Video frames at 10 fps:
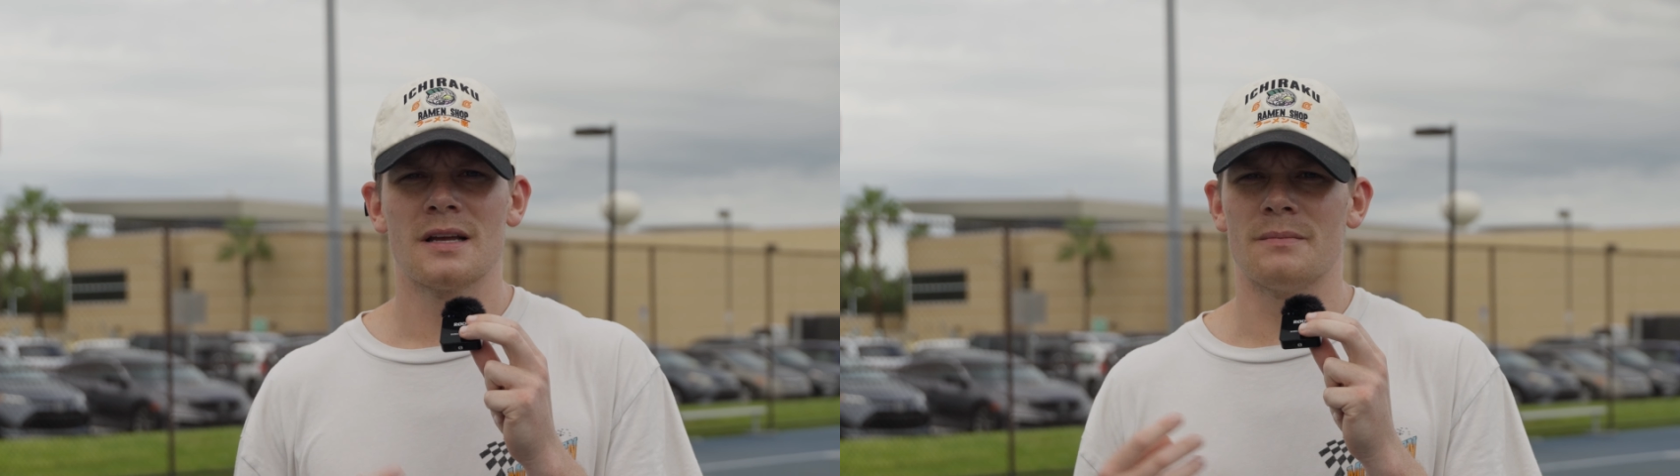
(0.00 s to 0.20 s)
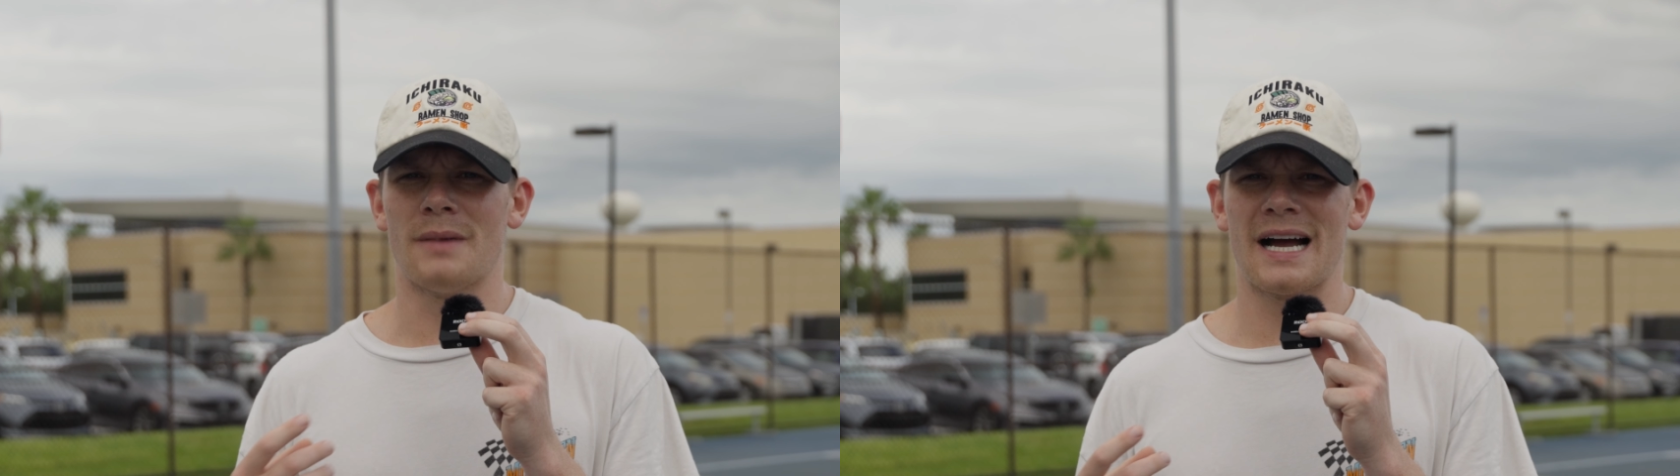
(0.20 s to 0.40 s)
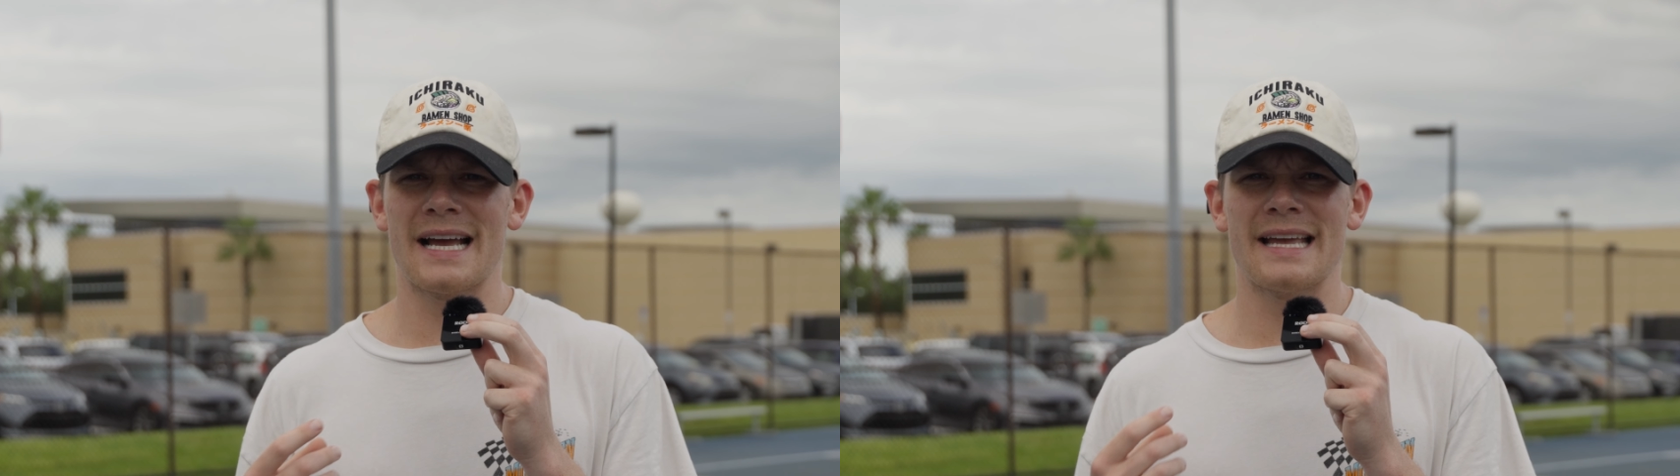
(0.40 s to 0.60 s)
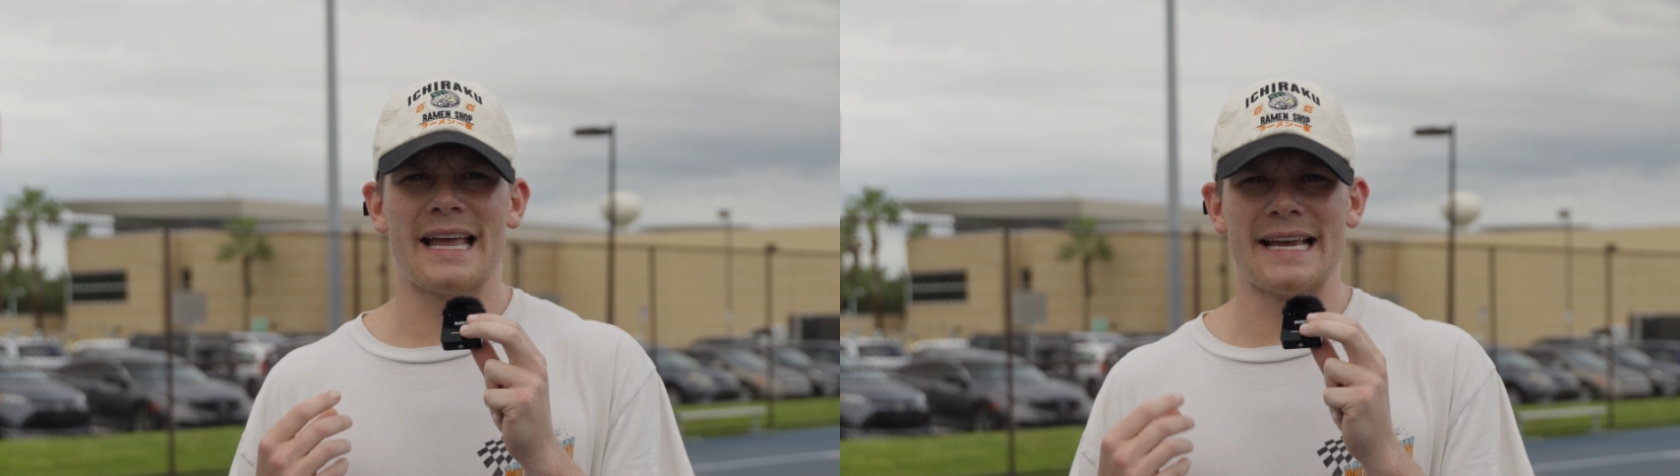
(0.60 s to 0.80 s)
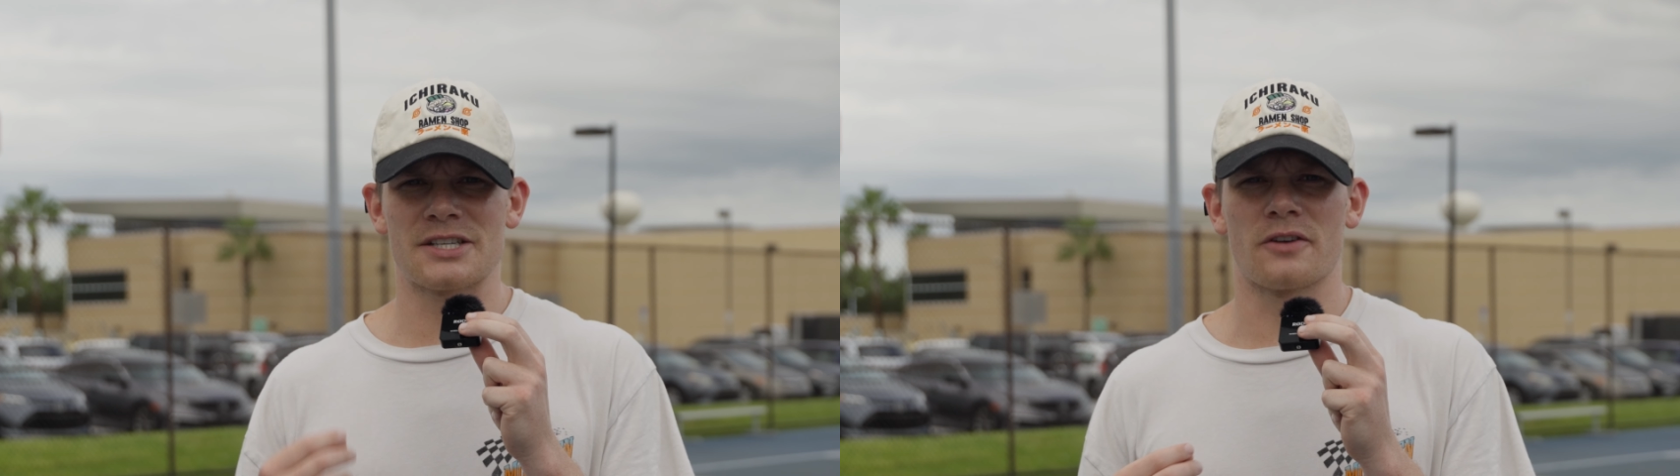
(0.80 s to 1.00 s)
my
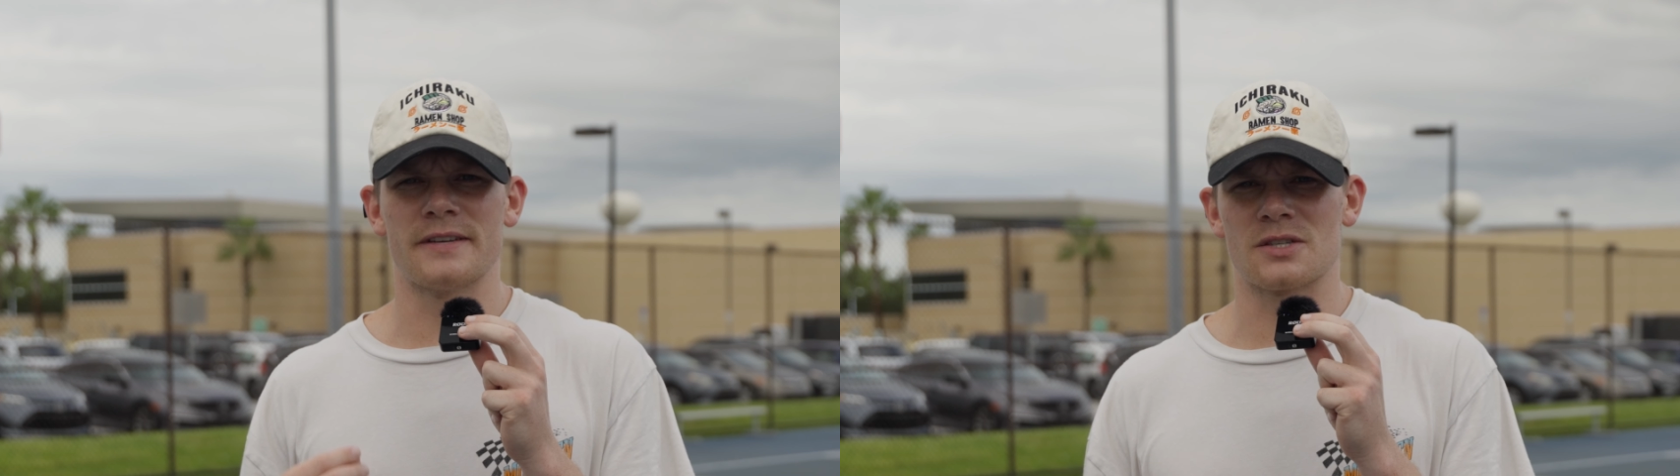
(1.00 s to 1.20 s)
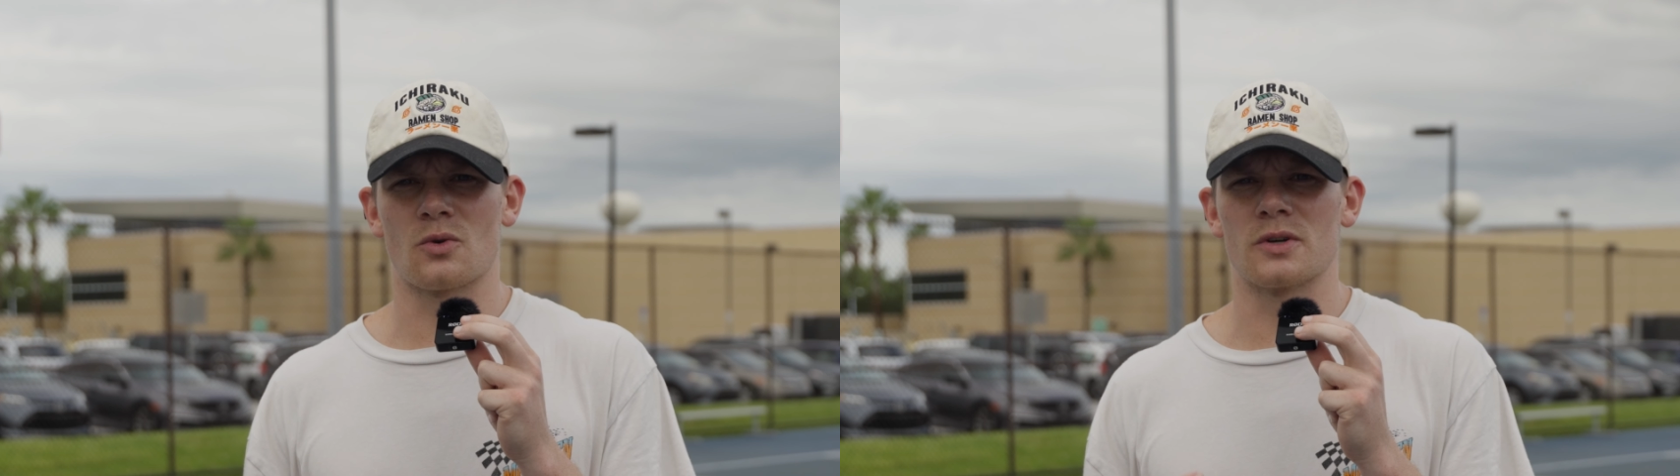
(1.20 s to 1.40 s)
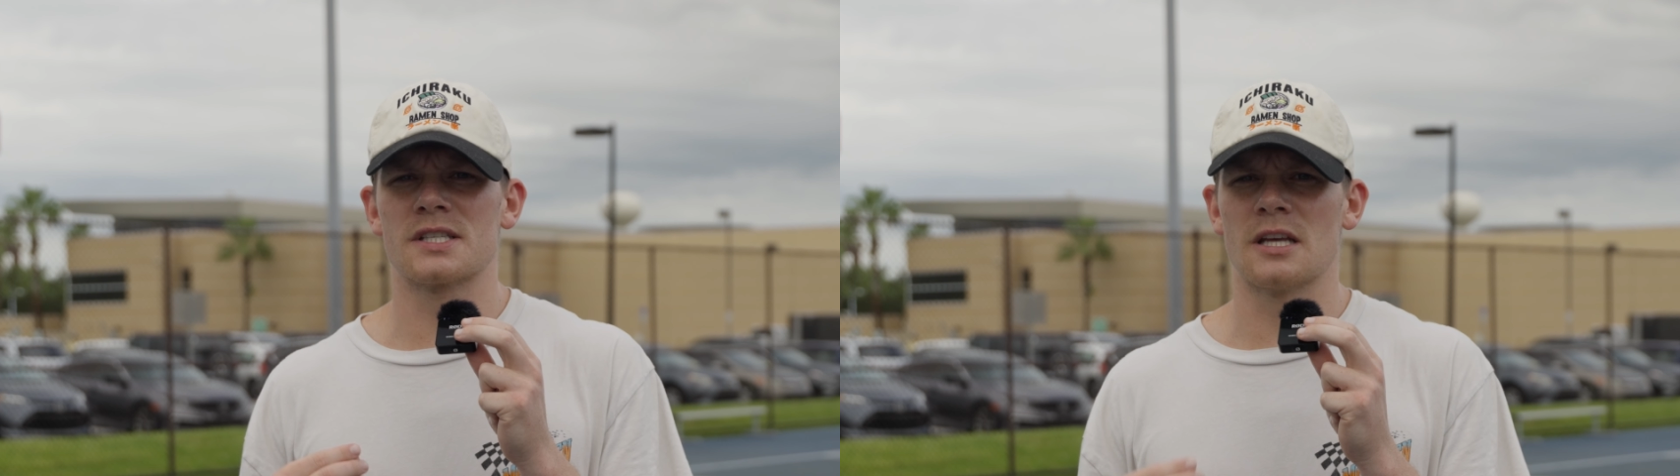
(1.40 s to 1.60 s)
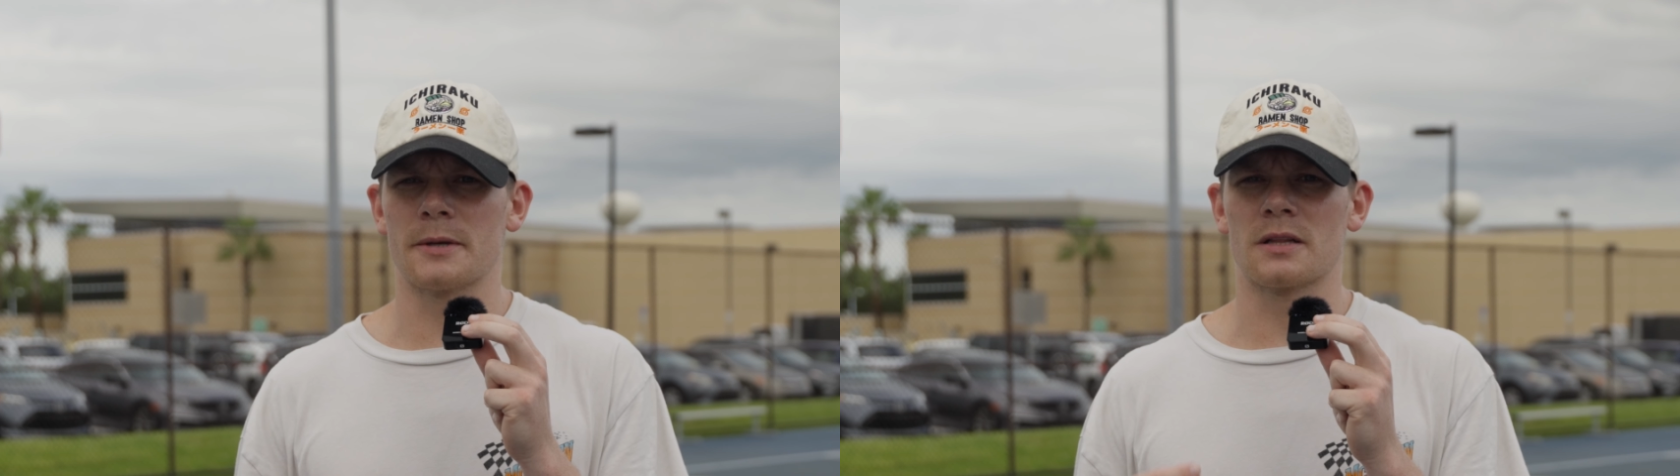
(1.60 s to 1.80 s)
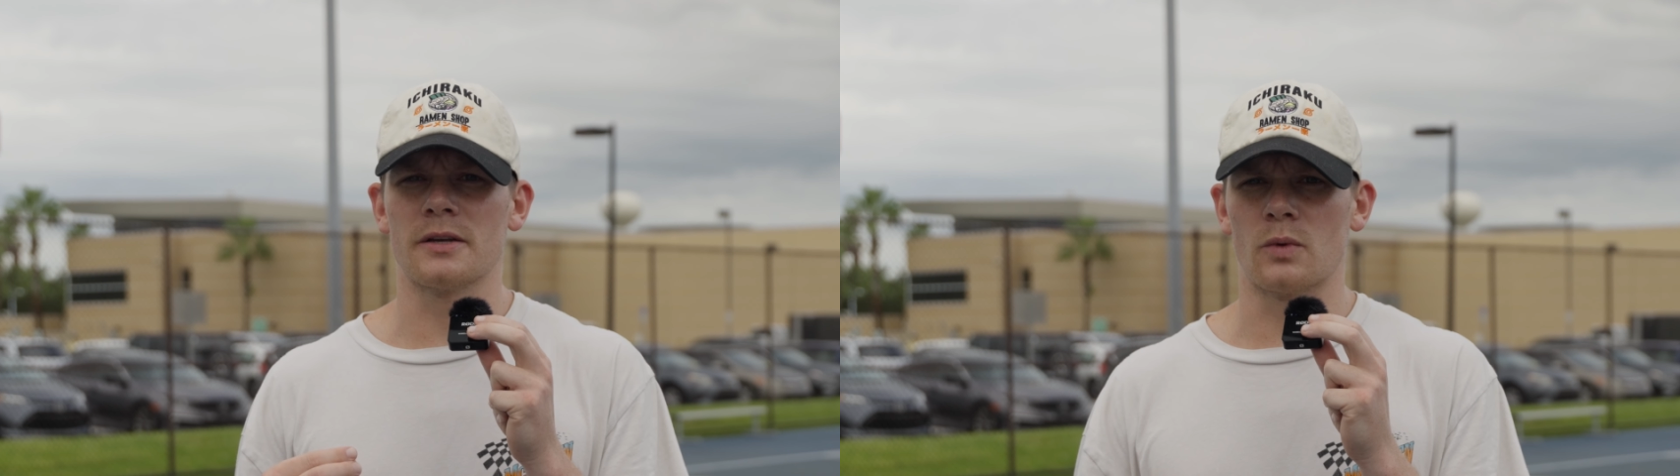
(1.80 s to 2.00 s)
HRV scores typically